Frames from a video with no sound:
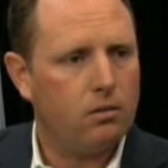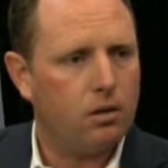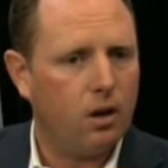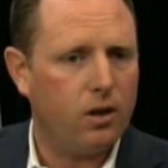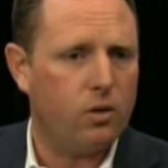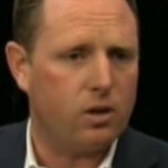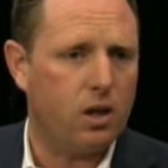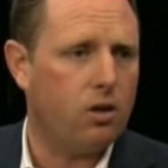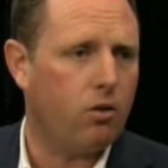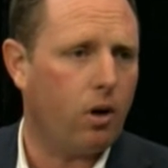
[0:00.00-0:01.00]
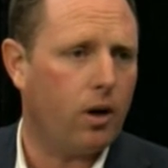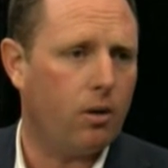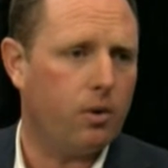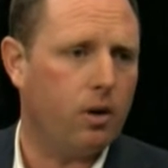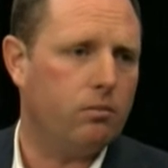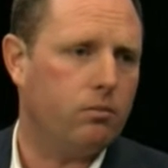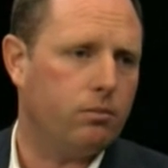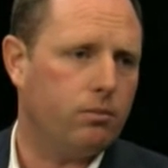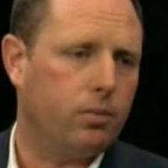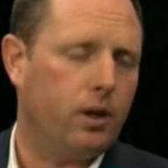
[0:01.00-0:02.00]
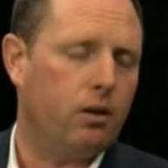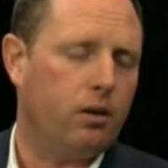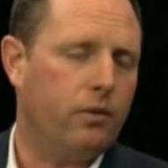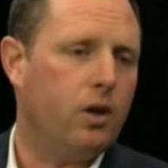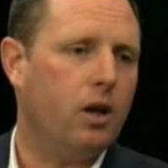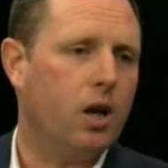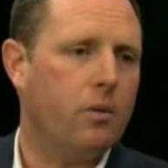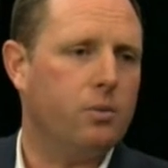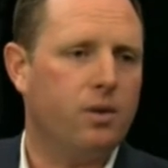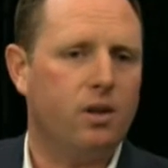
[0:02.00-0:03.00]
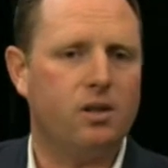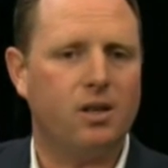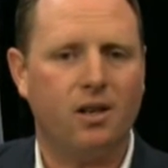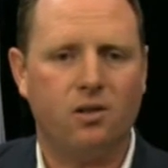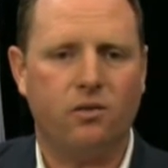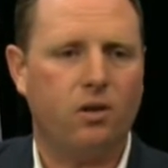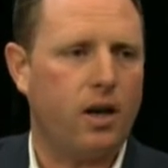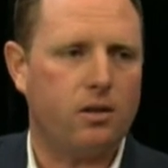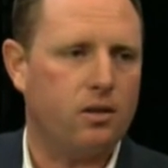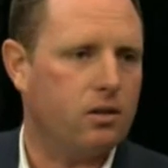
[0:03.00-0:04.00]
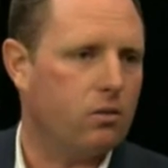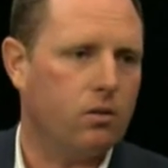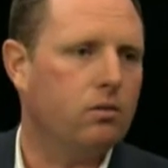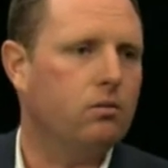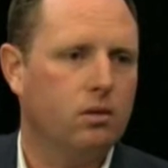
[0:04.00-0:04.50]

And I knew as a kid growing up, I played a lot of video games, but these days you've got access to it